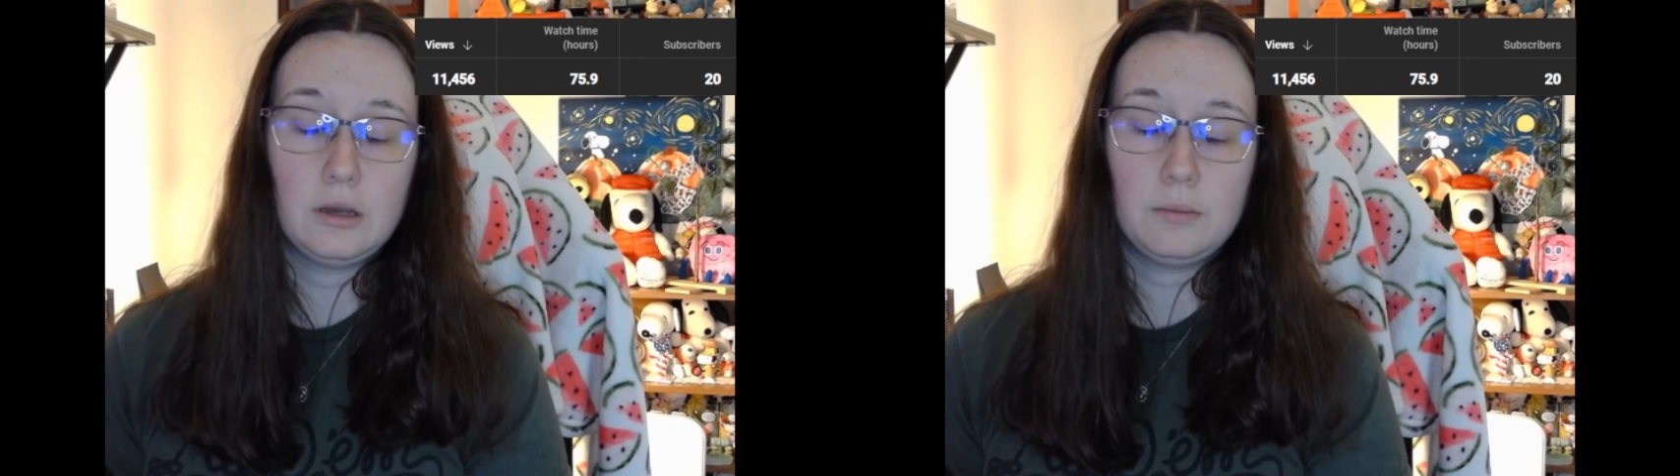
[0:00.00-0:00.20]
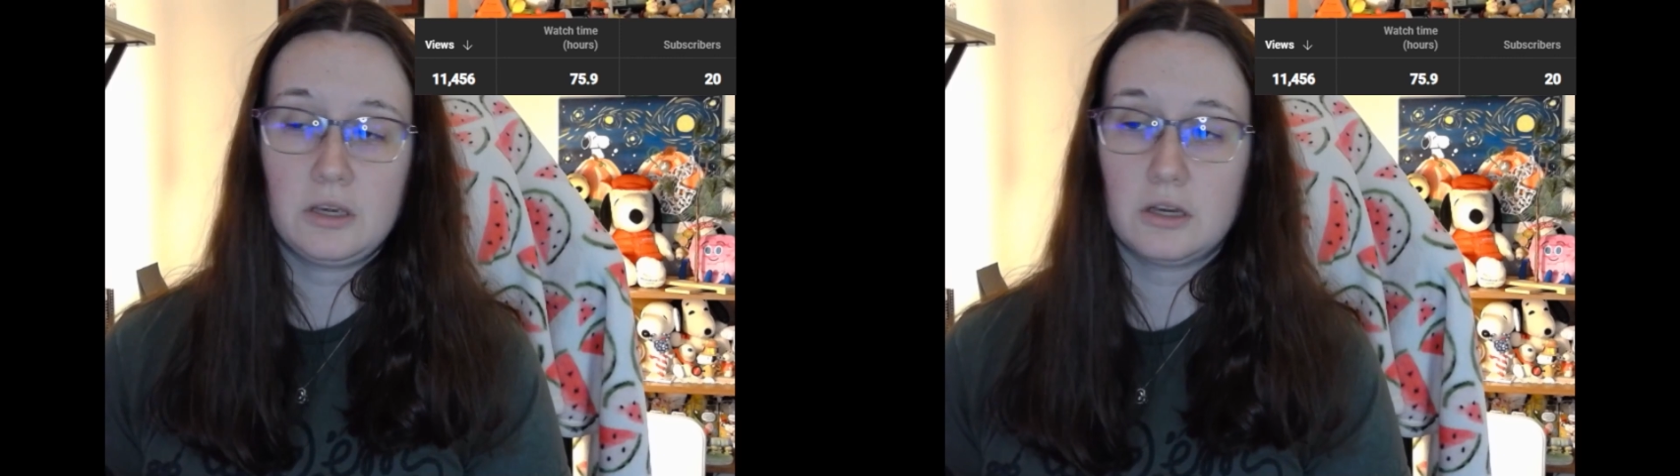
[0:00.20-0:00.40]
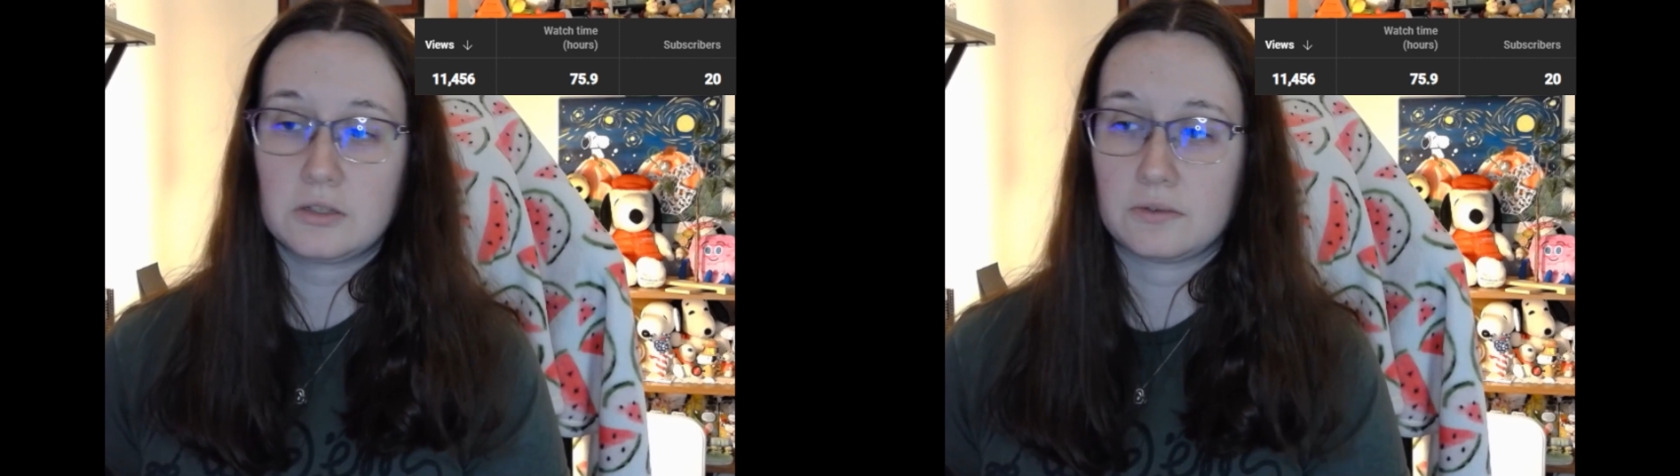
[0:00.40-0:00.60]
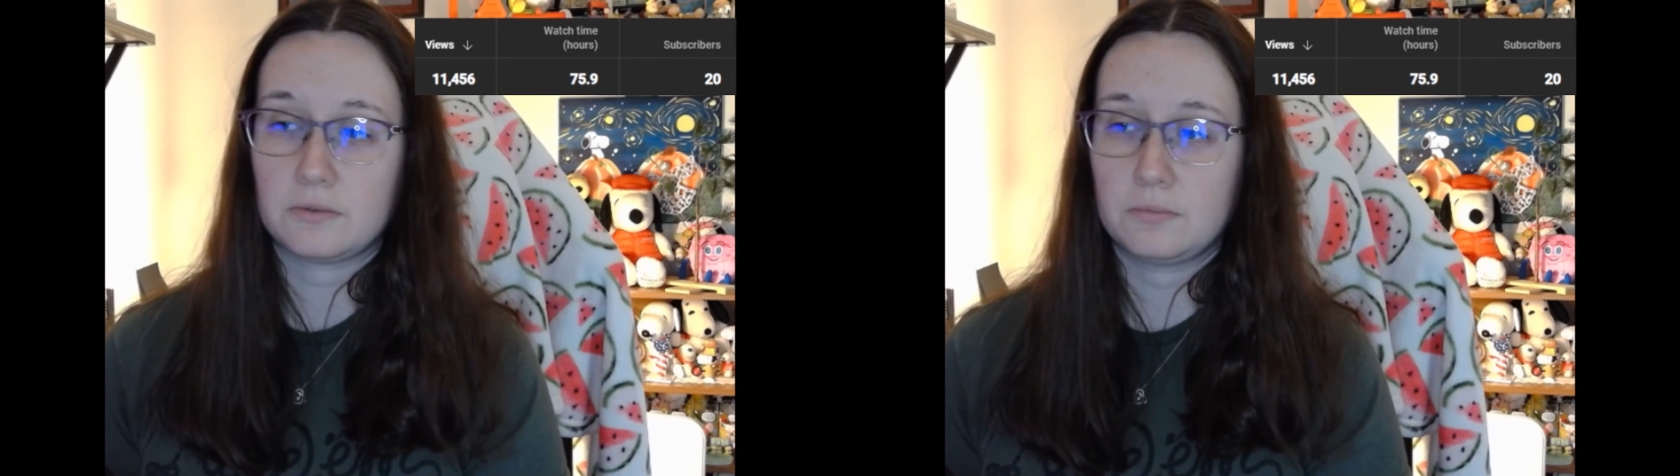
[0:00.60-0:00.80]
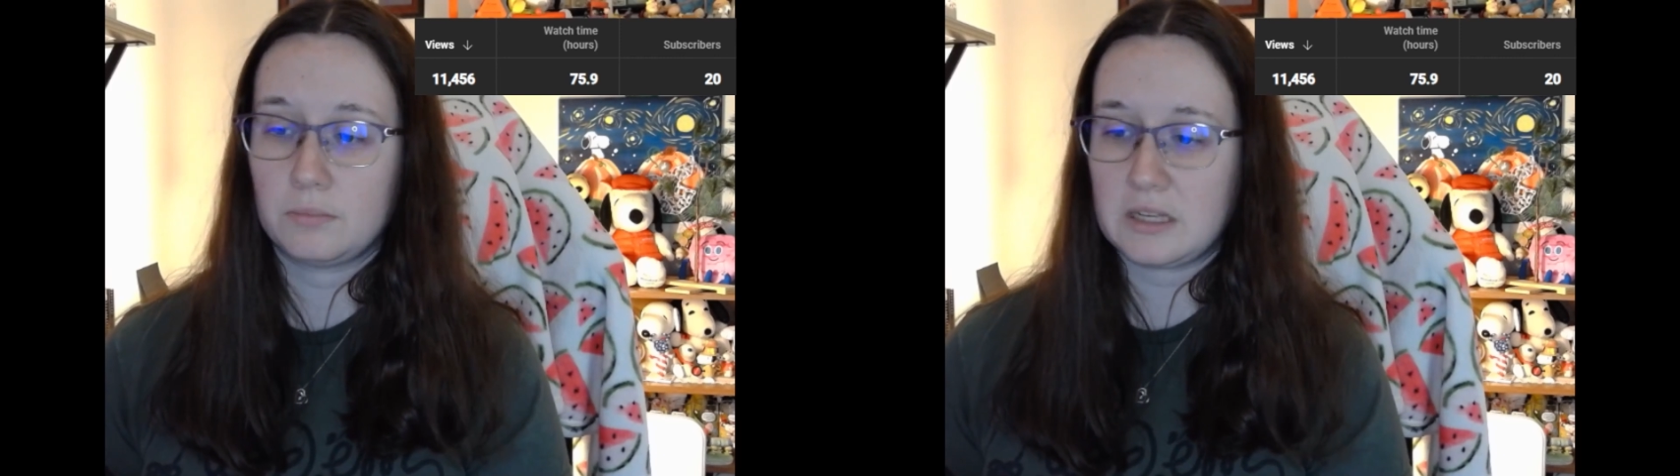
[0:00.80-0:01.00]
because of
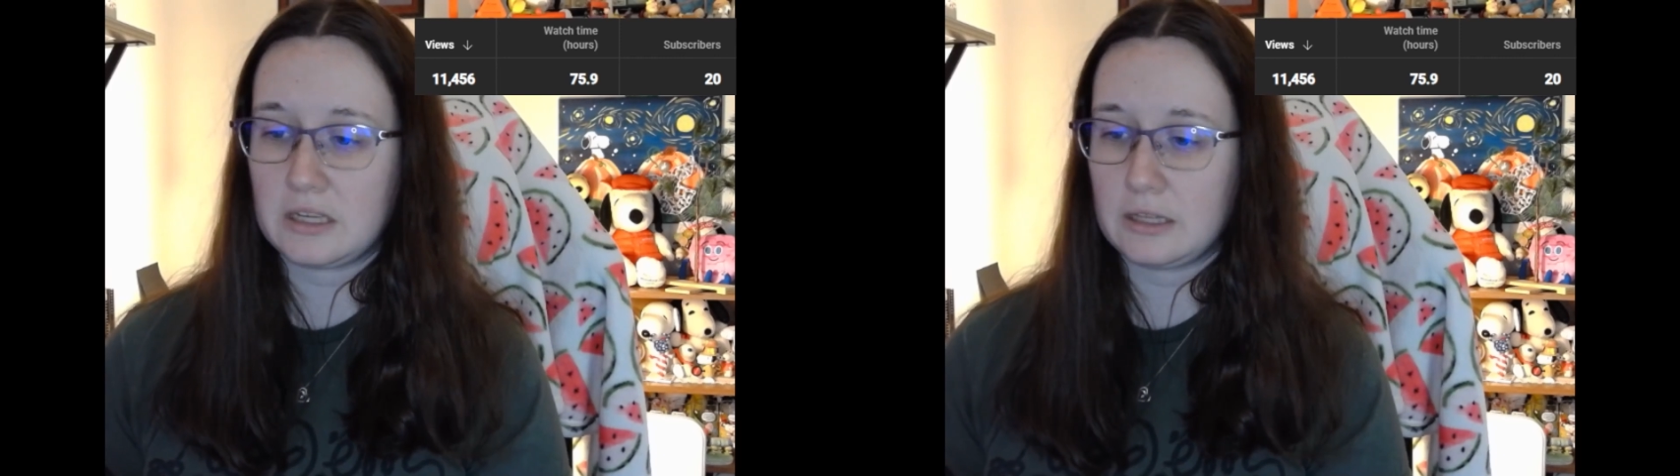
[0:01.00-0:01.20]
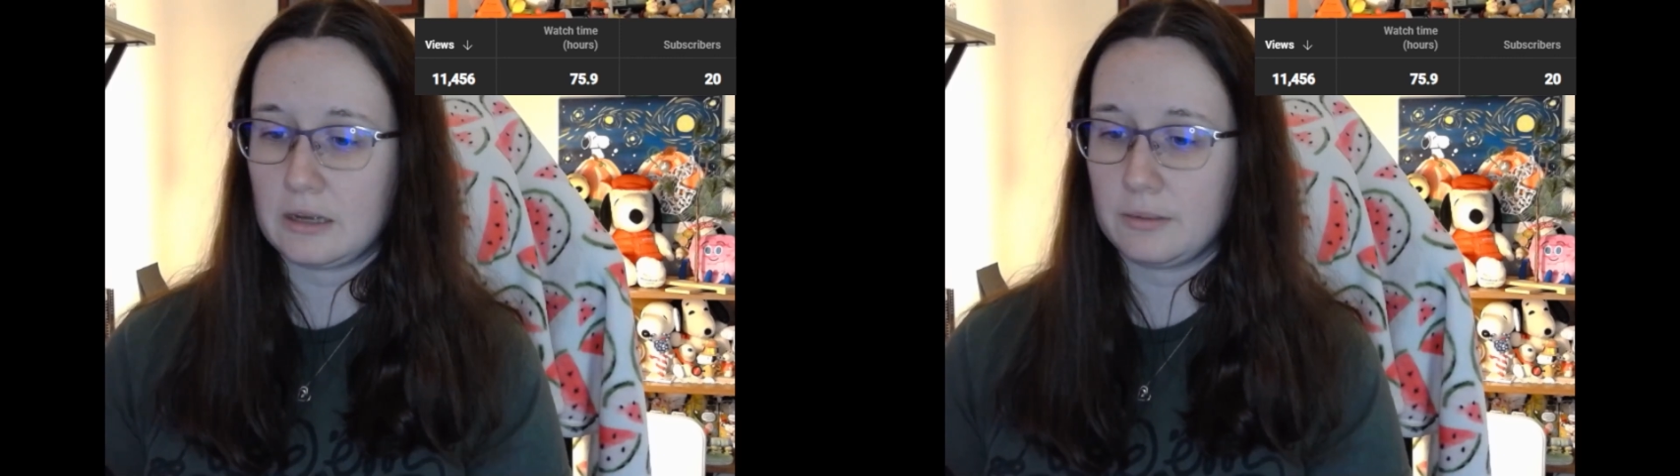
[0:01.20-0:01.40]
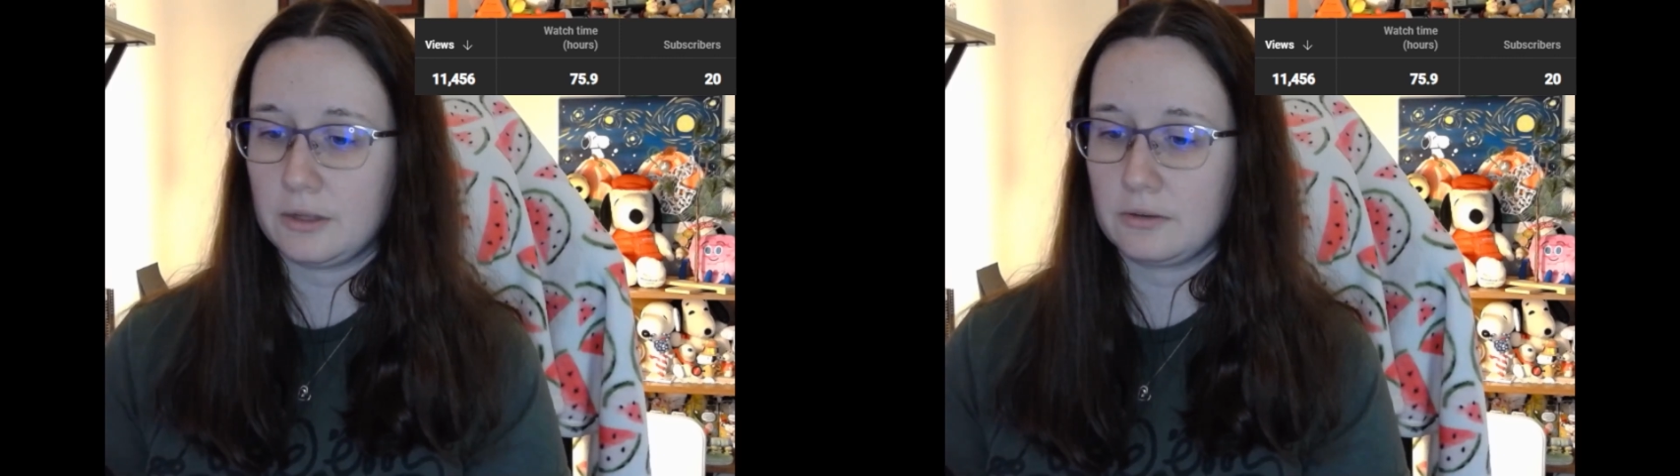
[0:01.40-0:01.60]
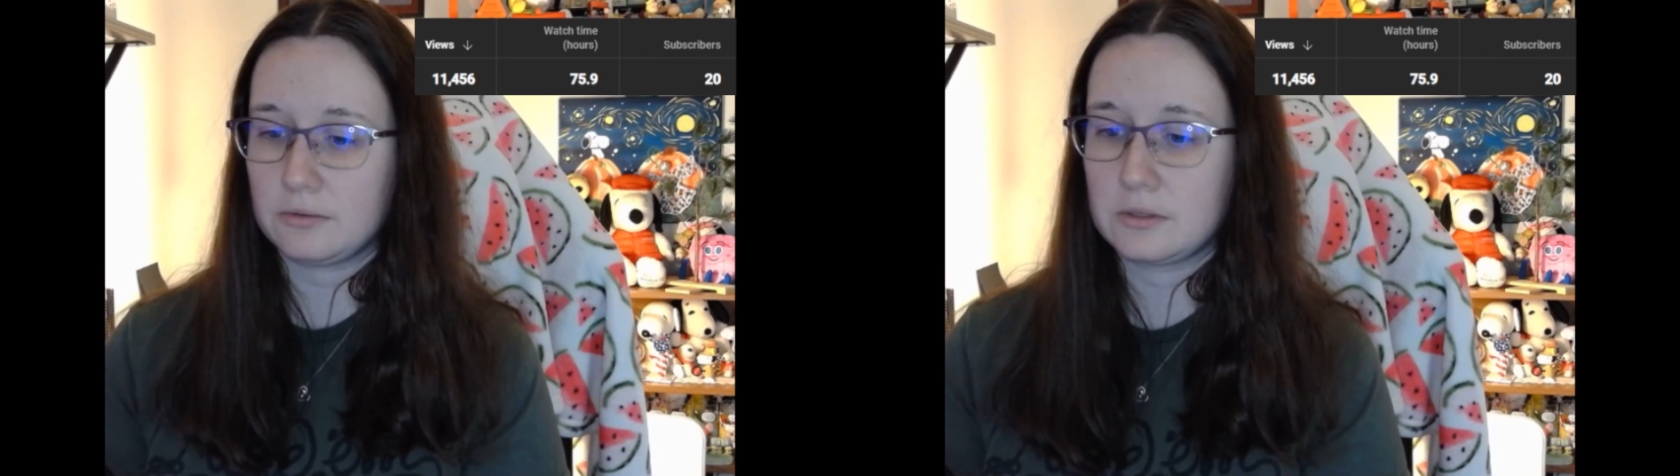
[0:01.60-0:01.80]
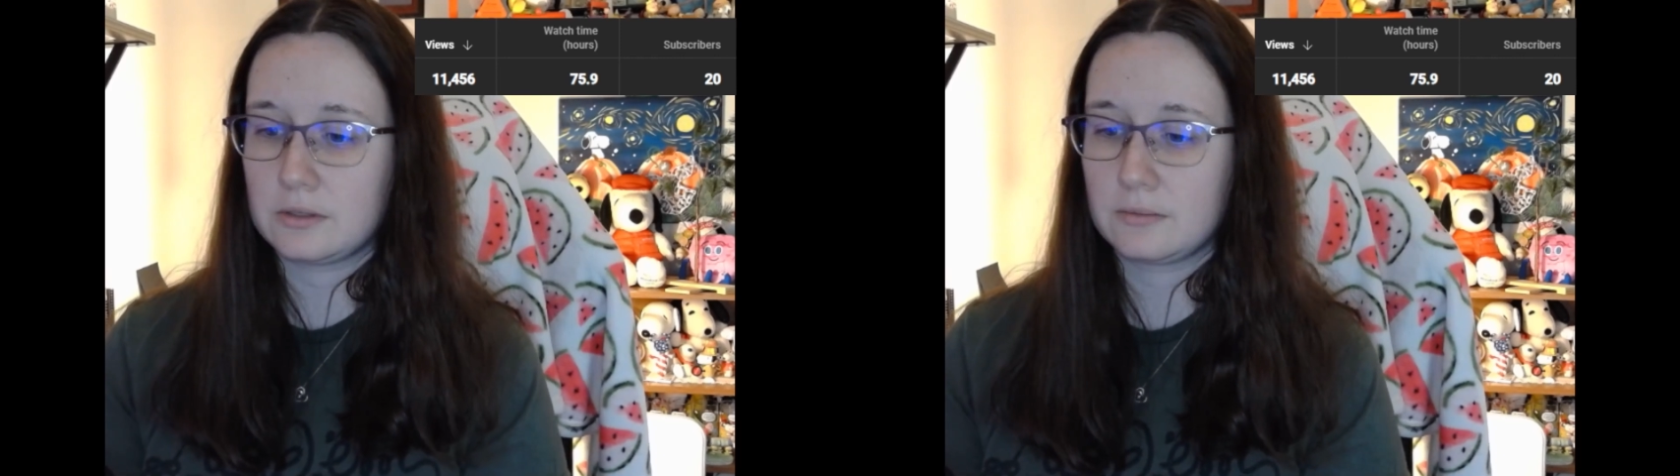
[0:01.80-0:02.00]
my daily
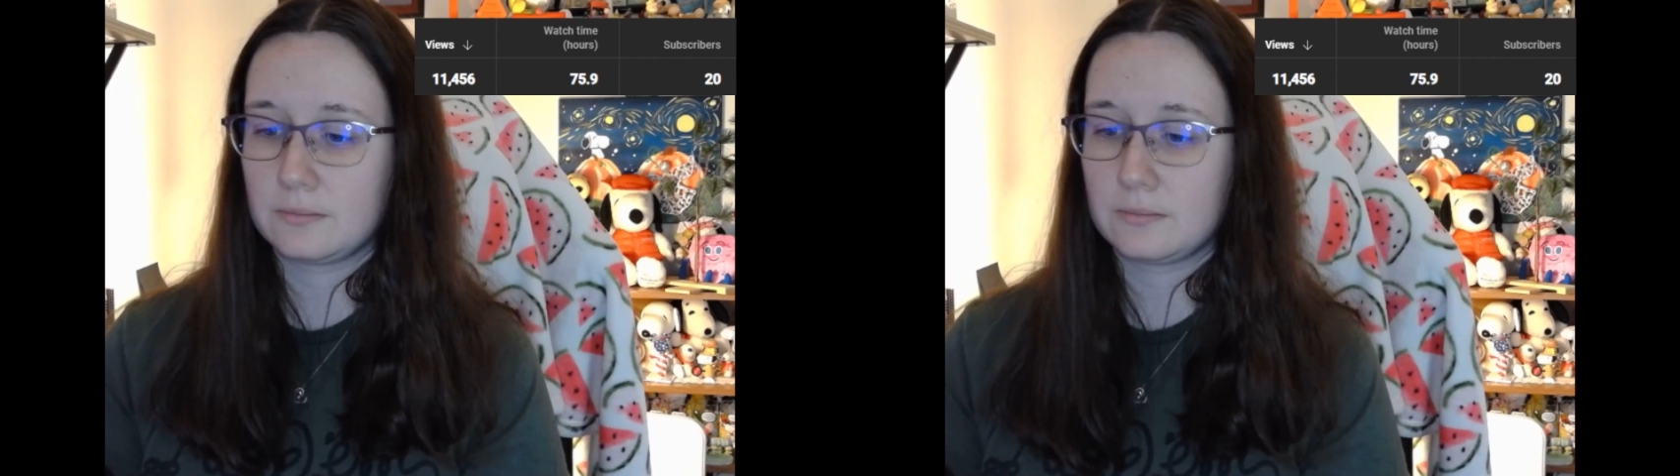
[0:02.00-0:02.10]
uploads.